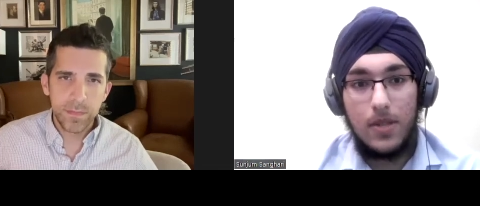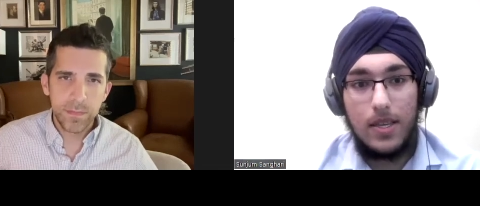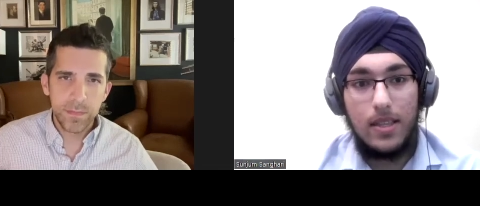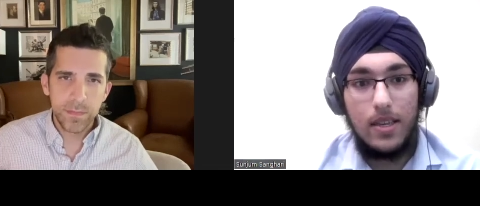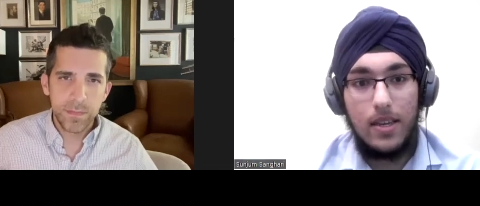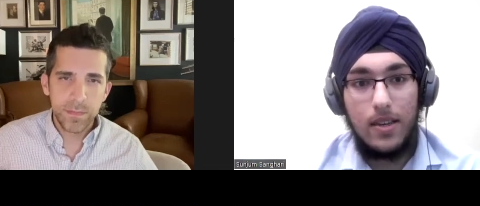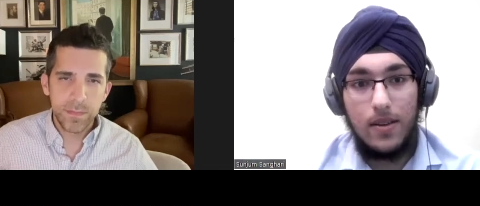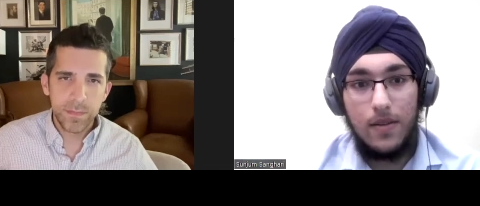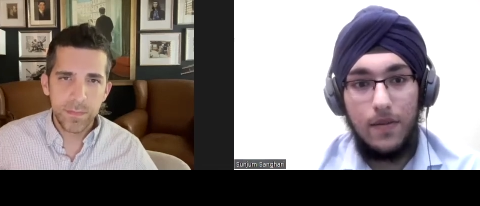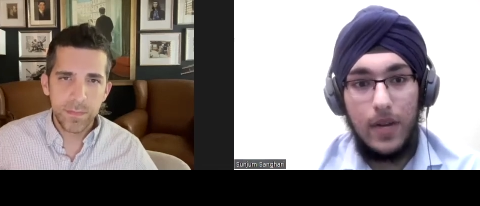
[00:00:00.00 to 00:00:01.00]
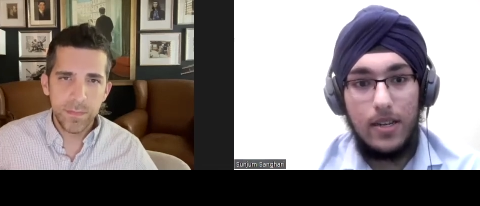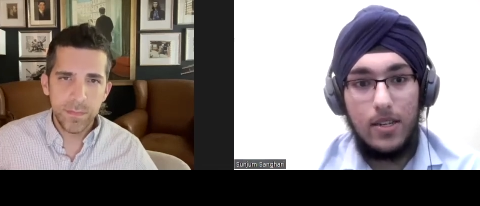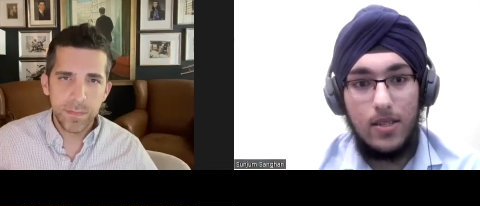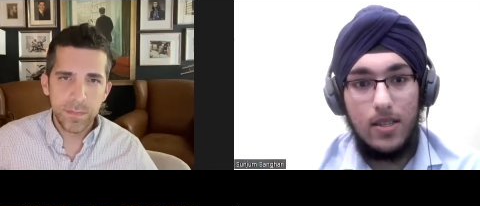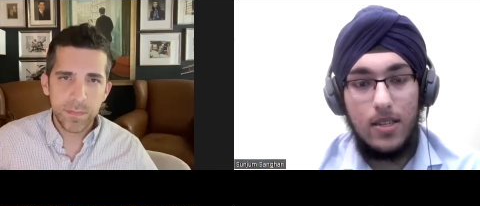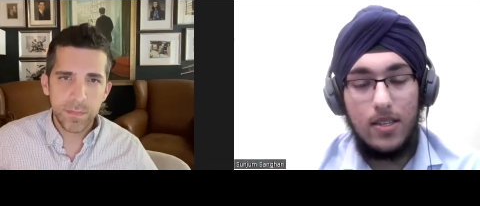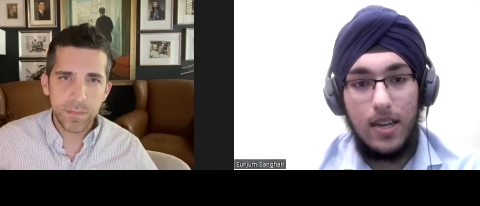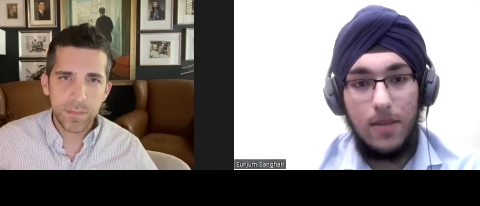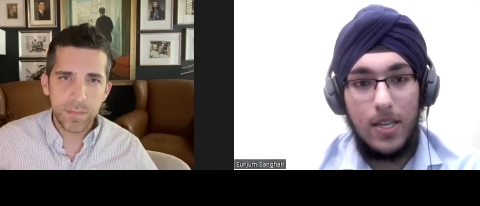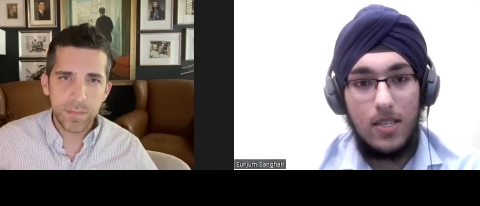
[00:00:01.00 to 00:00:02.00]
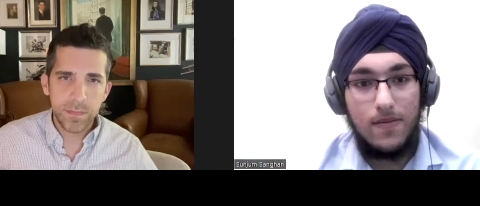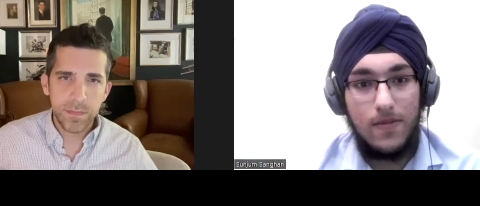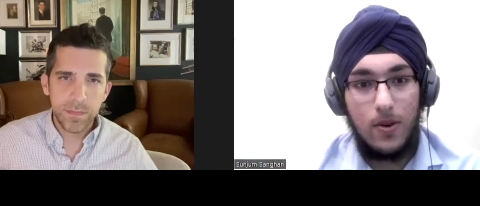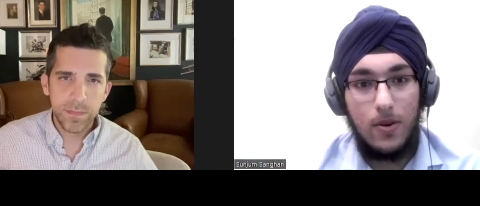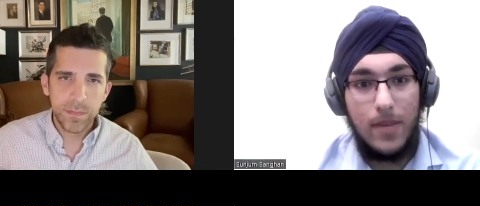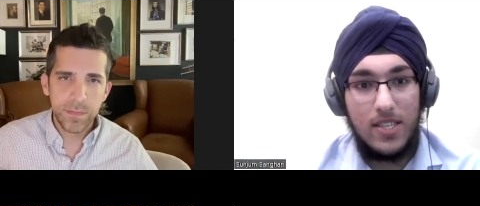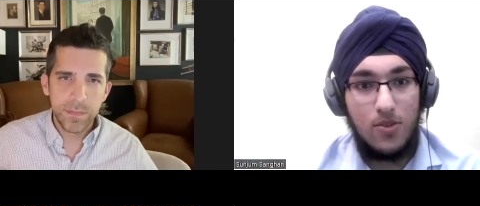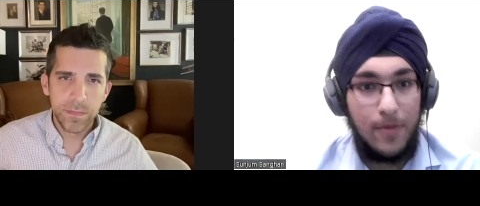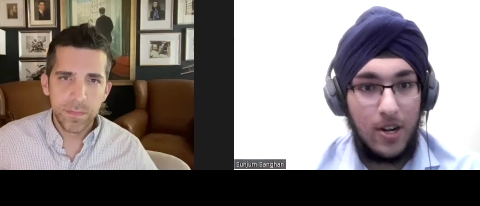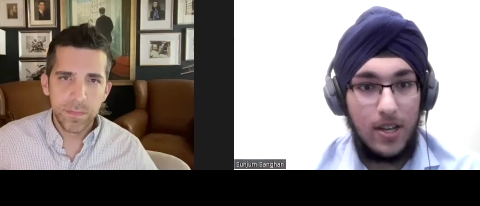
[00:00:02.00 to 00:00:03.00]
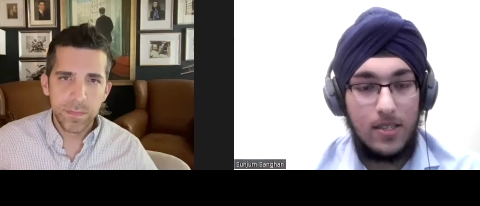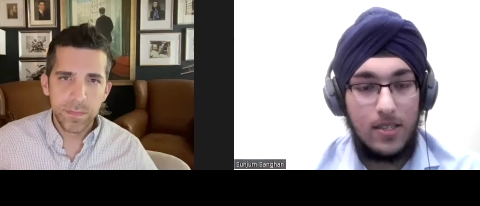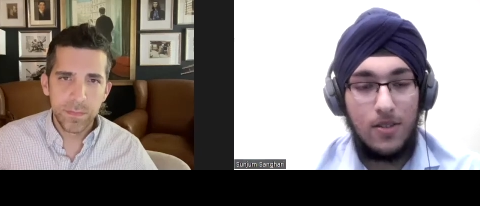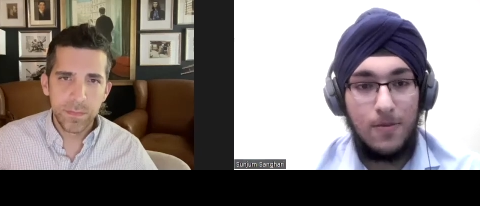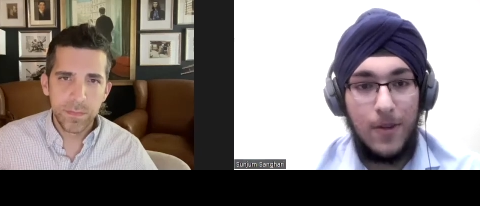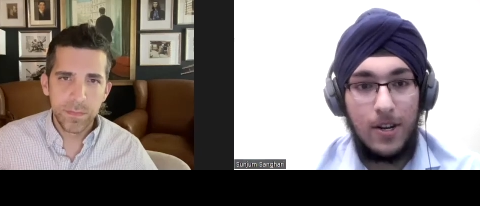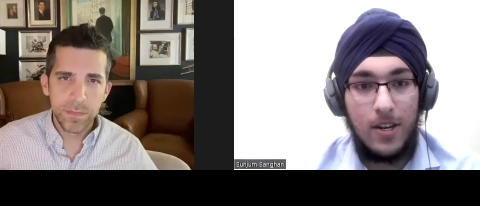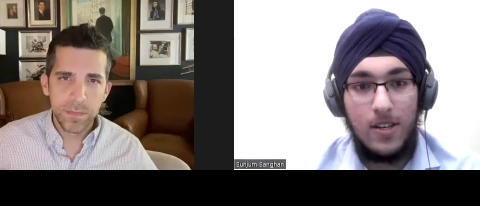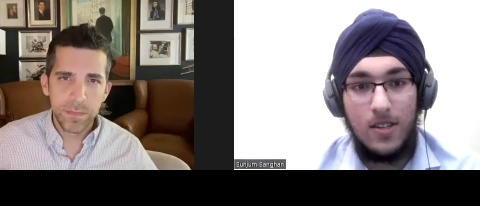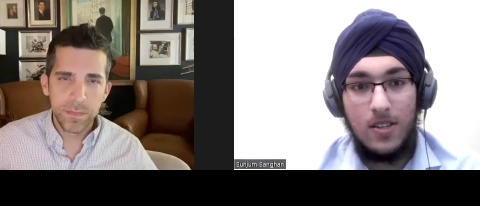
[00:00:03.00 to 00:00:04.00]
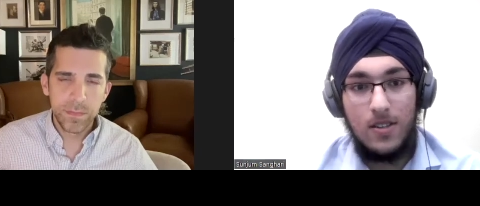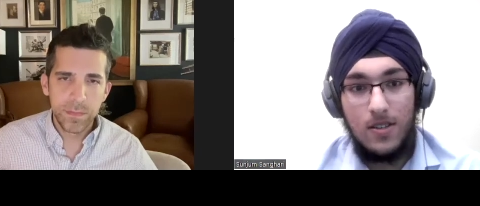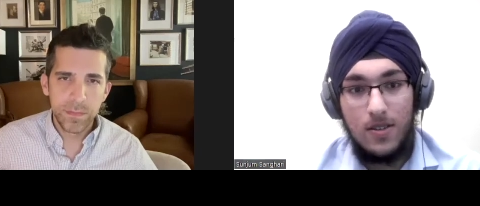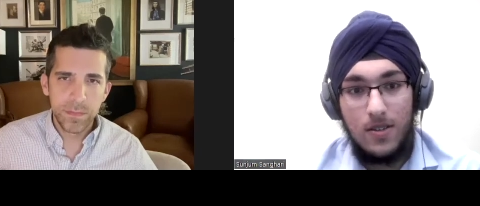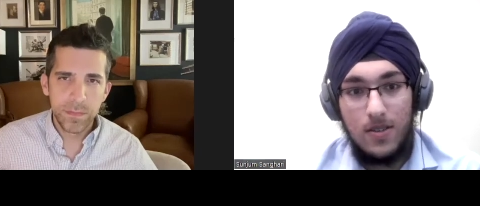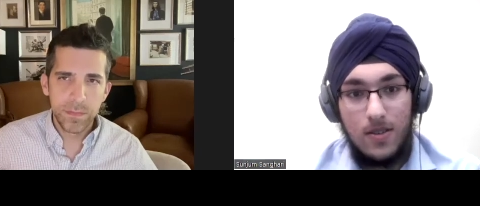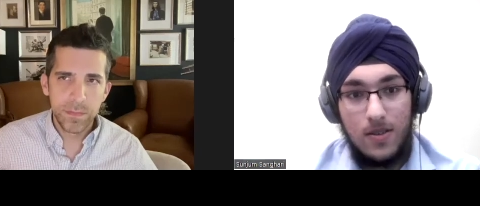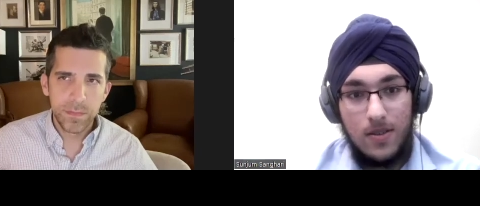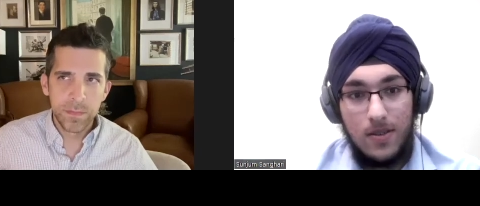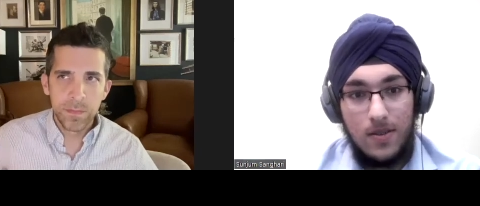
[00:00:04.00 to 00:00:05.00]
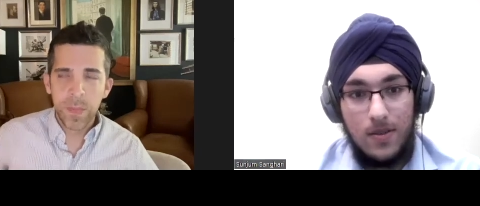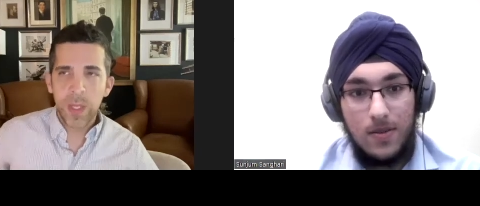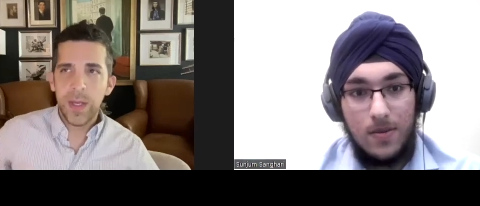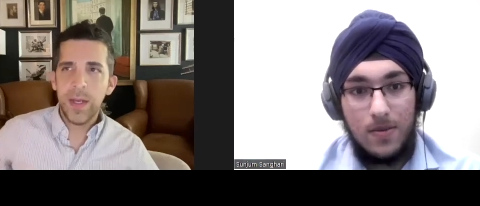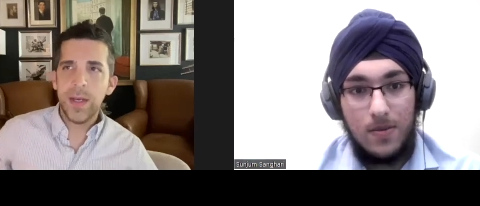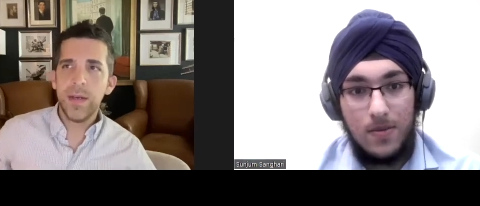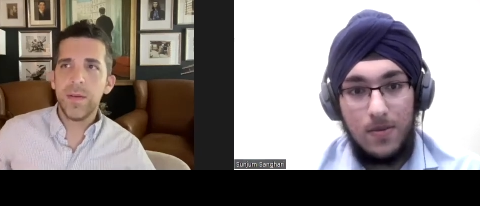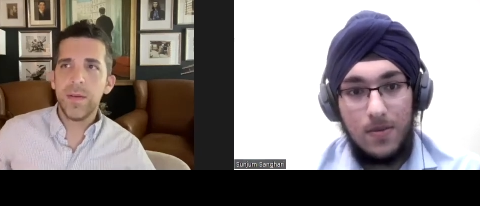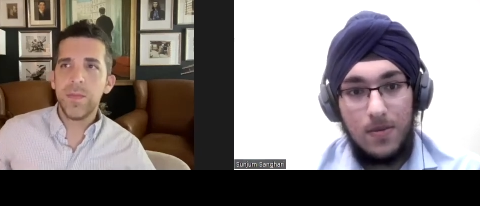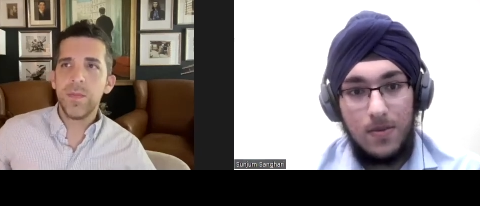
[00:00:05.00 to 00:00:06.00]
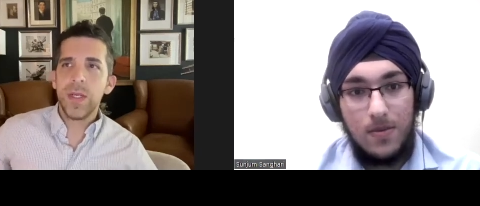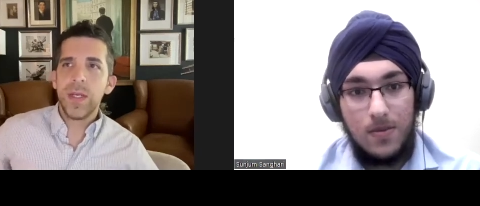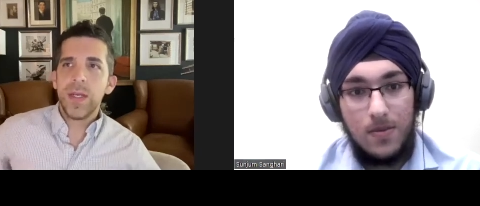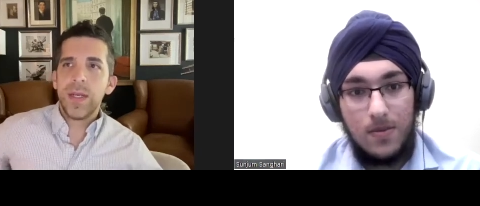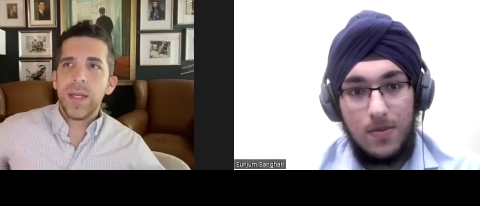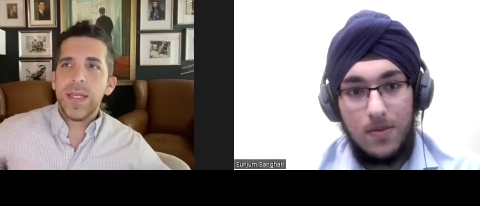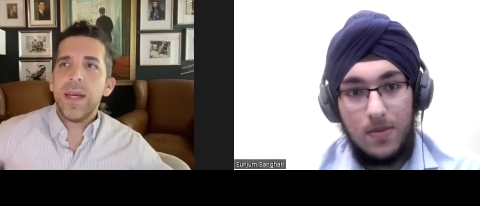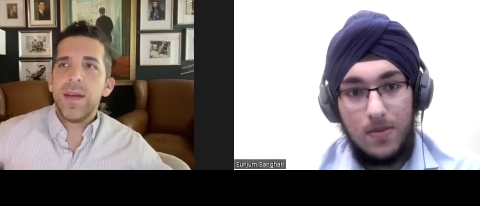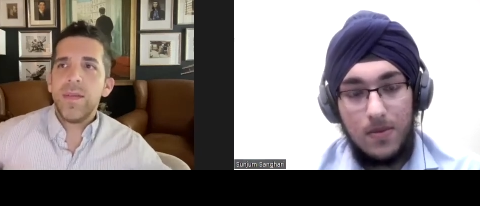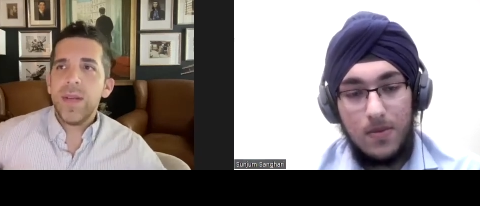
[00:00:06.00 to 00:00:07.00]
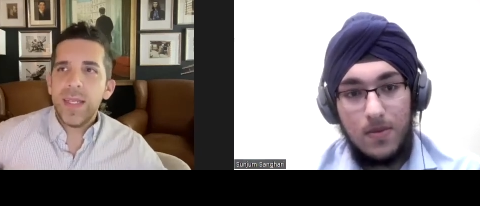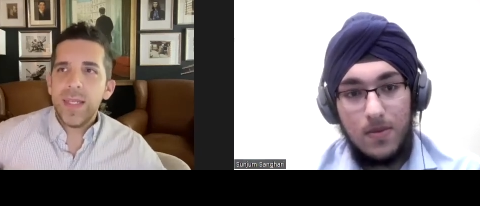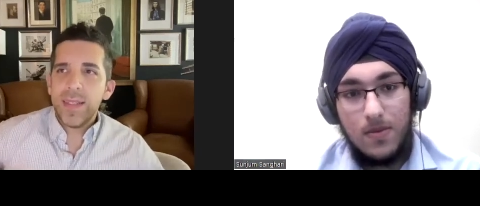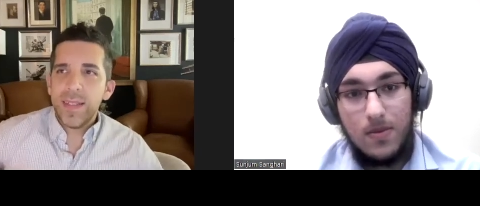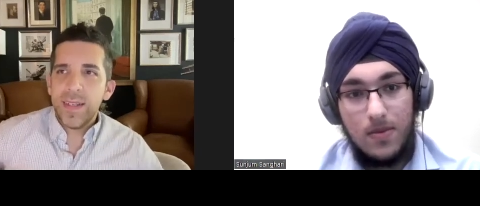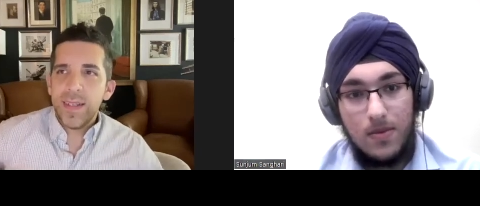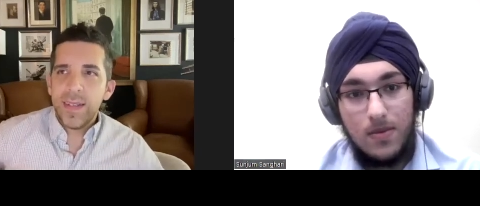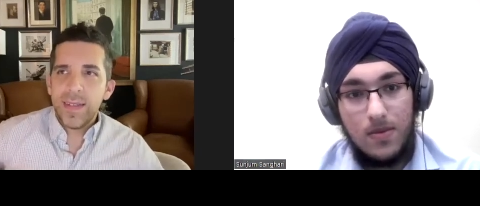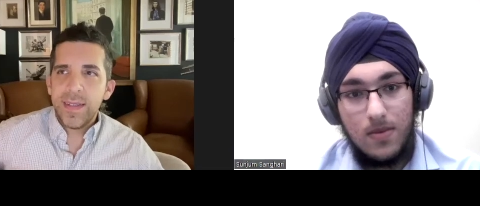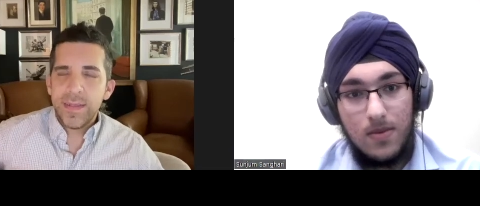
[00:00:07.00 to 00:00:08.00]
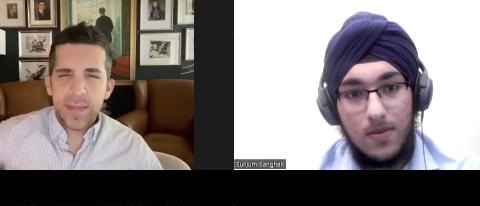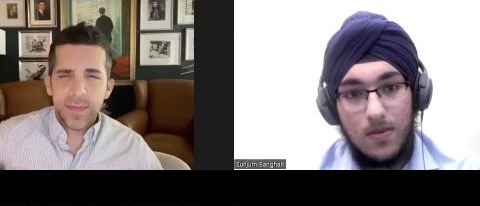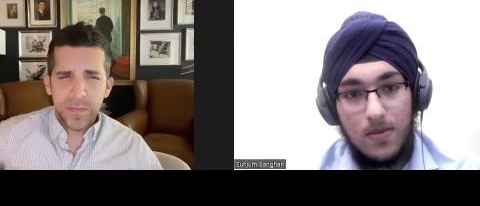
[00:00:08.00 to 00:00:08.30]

Speaker 1: completely Finish the database for Mesoamerica and South America?
Speaker 2: Um, yeah, I mean, I uh,